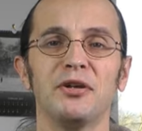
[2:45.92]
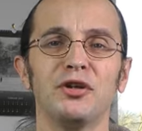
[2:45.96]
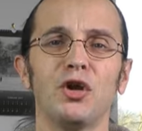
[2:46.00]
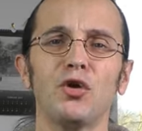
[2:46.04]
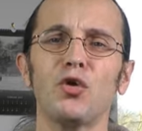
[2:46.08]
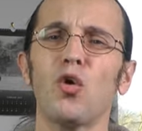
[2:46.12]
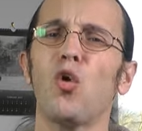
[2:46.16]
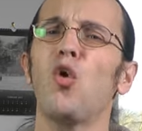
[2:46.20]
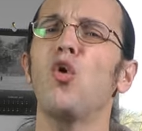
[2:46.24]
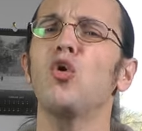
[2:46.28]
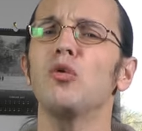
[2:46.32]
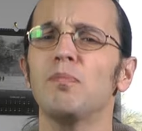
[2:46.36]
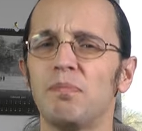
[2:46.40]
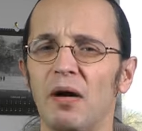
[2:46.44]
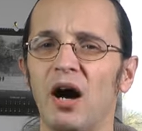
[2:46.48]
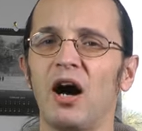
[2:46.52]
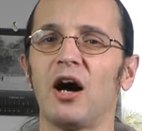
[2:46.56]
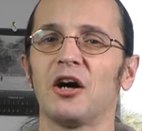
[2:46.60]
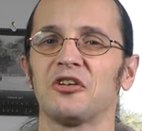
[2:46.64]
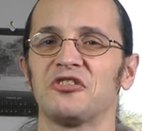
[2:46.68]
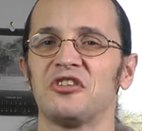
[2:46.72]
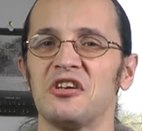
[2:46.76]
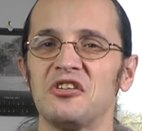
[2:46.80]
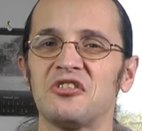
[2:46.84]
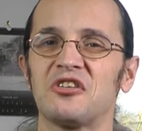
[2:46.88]
But not all
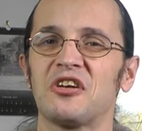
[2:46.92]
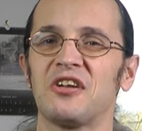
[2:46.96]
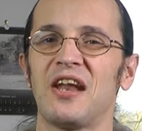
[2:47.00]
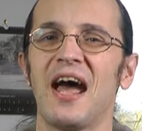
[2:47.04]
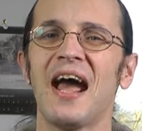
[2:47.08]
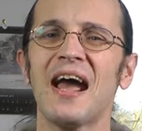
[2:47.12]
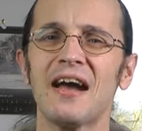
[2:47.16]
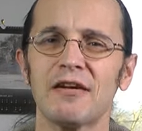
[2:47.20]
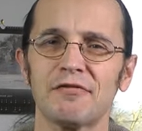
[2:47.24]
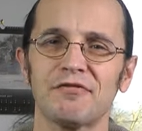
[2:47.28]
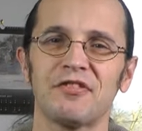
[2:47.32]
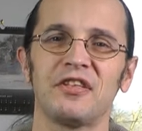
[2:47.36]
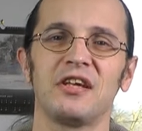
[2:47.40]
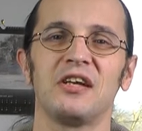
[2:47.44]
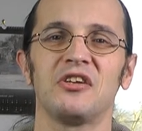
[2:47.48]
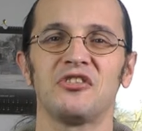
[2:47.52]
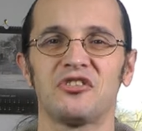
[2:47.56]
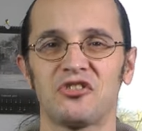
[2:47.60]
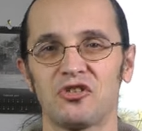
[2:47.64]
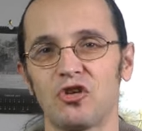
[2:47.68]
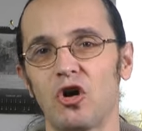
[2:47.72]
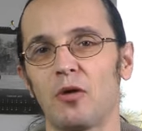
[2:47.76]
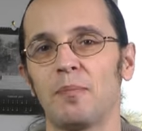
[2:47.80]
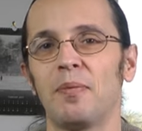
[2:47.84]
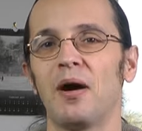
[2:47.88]
parties can have
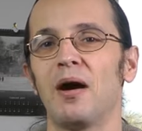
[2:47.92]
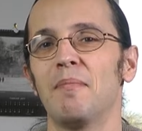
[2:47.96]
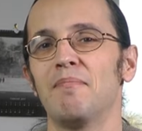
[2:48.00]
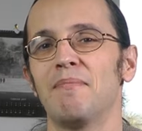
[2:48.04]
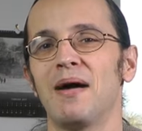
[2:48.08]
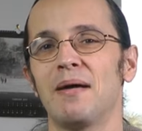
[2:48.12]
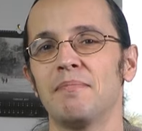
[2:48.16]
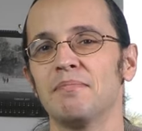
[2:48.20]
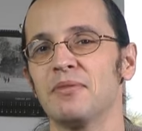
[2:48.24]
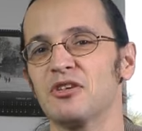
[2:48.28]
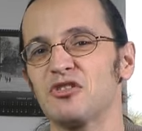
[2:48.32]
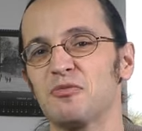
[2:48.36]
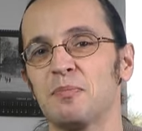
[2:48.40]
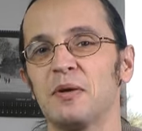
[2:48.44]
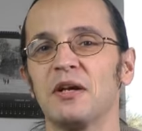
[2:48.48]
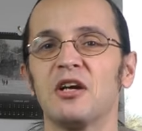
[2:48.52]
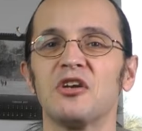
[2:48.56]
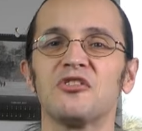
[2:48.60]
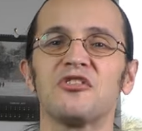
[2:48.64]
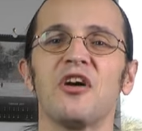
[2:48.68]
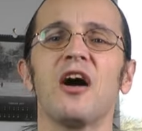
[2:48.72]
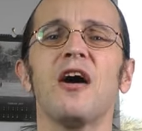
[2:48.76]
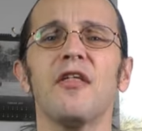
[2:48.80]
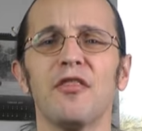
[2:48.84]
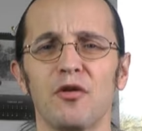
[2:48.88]
these top-up members,
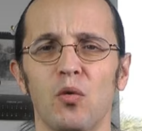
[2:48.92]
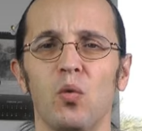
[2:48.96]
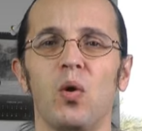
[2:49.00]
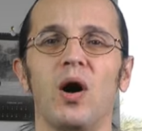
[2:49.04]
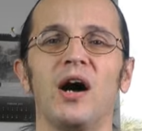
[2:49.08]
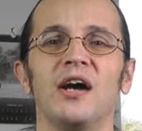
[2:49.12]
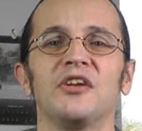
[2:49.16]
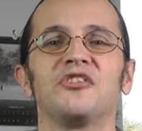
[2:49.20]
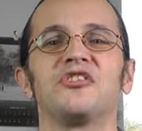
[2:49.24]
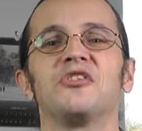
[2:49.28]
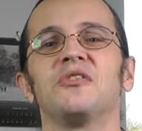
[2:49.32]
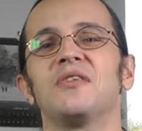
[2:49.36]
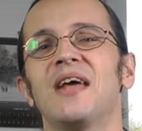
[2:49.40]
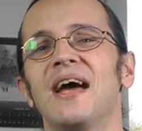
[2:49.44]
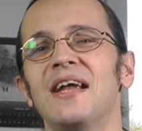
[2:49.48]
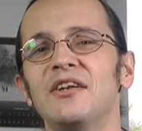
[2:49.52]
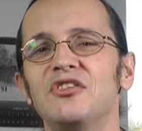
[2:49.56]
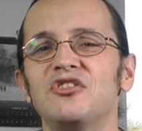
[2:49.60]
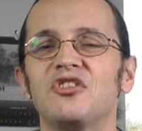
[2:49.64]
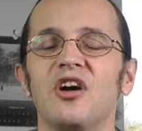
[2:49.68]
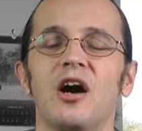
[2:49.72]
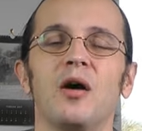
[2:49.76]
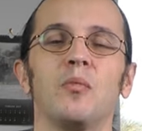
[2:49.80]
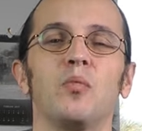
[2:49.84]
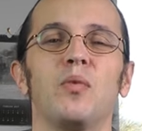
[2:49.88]
because otherwise you'd
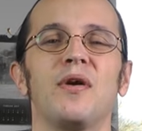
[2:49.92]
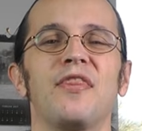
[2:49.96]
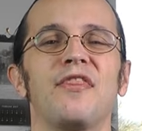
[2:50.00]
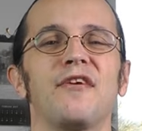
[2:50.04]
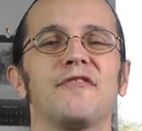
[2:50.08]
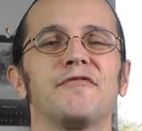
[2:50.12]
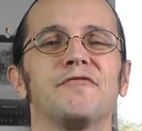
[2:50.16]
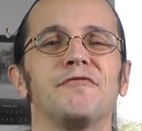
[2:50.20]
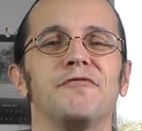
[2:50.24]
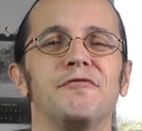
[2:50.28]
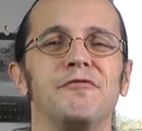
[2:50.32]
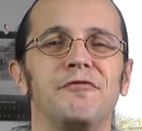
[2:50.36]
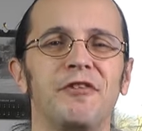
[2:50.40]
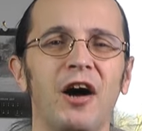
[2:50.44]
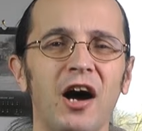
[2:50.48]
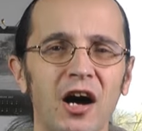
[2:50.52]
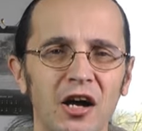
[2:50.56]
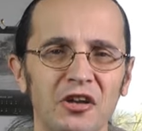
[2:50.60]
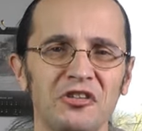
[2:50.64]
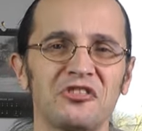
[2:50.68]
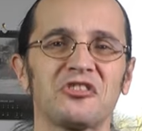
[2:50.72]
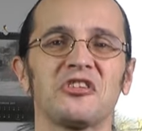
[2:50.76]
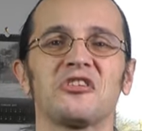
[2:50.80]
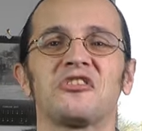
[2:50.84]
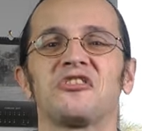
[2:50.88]
end up with a
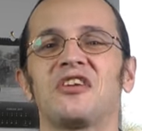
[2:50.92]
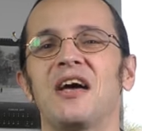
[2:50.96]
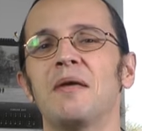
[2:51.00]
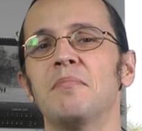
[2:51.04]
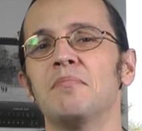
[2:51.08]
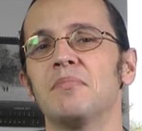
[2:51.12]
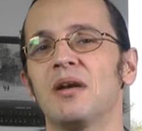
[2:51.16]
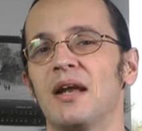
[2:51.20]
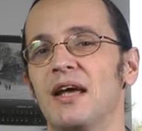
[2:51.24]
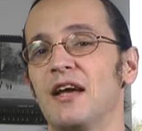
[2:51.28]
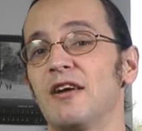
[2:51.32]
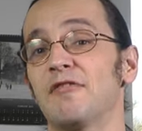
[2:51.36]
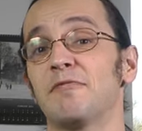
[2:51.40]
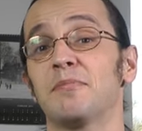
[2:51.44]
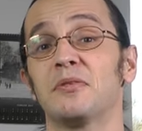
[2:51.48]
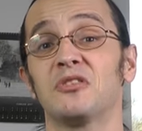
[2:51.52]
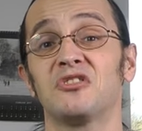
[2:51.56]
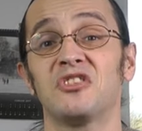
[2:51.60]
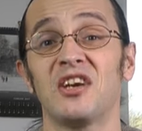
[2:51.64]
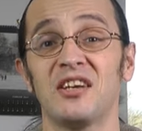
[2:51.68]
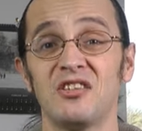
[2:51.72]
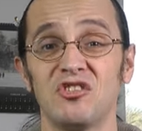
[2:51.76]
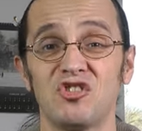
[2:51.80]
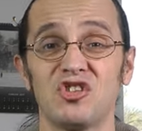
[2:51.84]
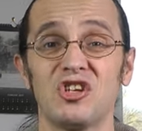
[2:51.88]
vast assembly of
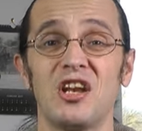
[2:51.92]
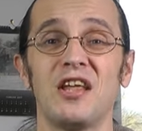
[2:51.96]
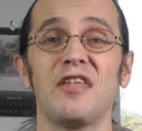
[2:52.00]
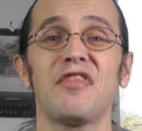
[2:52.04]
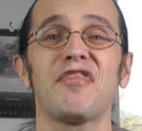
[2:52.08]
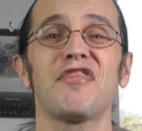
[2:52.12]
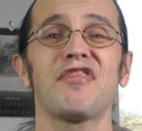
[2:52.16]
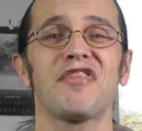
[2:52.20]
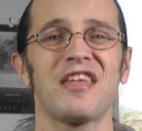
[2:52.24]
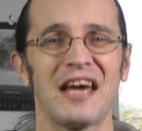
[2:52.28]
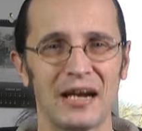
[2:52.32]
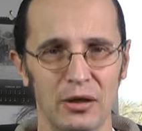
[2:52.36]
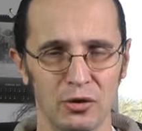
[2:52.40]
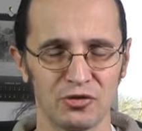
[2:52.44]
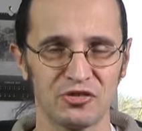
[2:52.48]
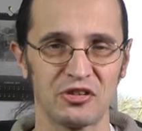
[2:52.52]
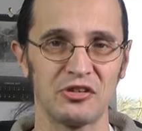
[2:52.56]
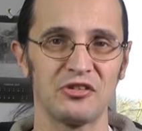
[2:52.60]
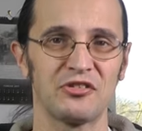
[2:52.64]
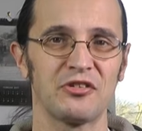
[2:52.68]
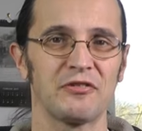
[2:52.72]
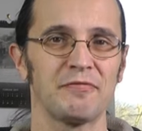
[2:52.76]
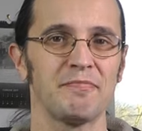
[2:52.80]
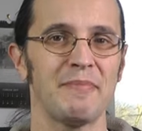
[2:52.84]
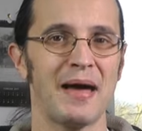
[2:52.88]
potentially
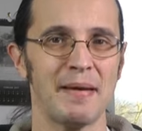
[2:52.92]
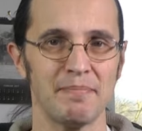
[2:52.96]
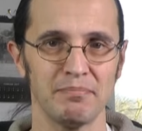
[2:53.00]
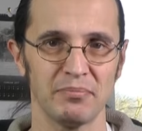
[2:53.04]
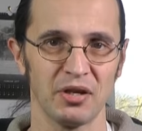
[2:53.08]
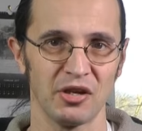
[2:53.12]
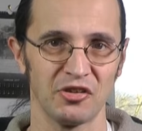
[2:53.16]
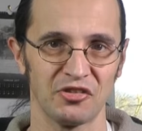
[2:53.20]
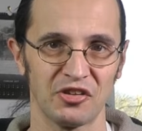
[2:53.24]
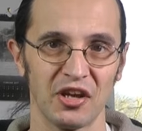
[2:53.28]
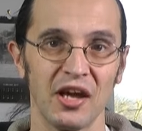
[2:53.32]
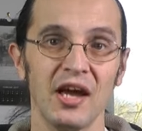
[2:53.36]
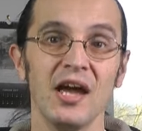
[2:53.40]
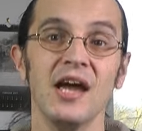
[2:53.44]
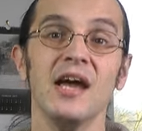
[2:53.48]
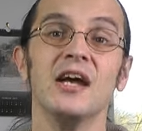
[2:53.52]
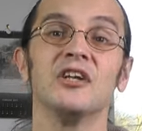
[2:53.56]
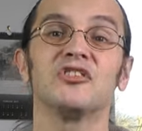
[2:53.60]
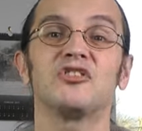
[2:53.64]
thousands of members.